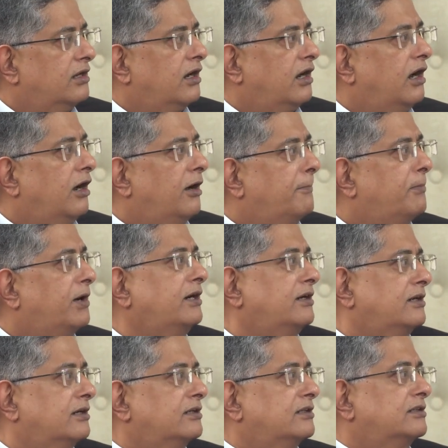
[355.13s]
but
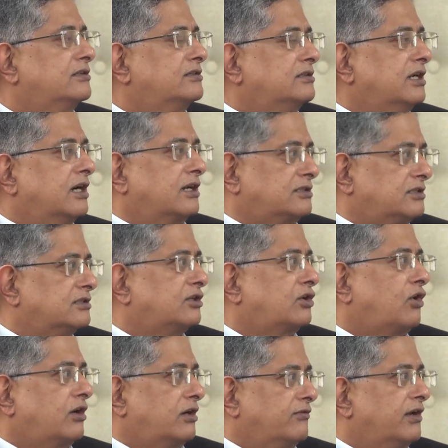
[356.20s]
deductions are
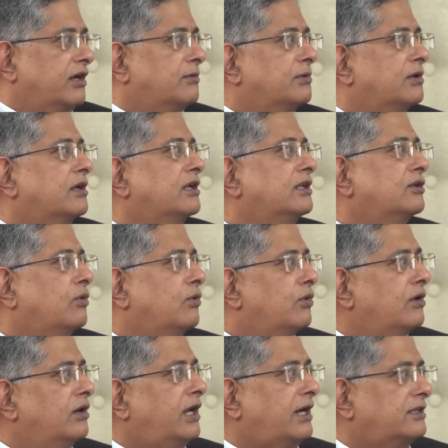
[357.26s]
not available. In the
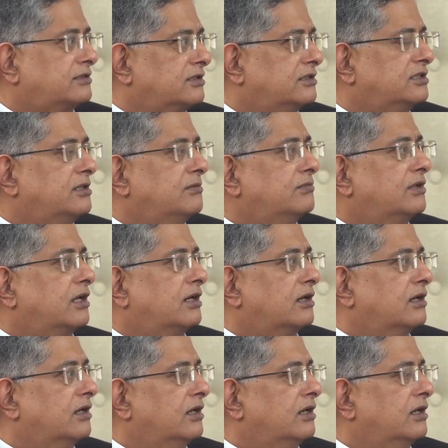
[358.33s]
old tax regime, the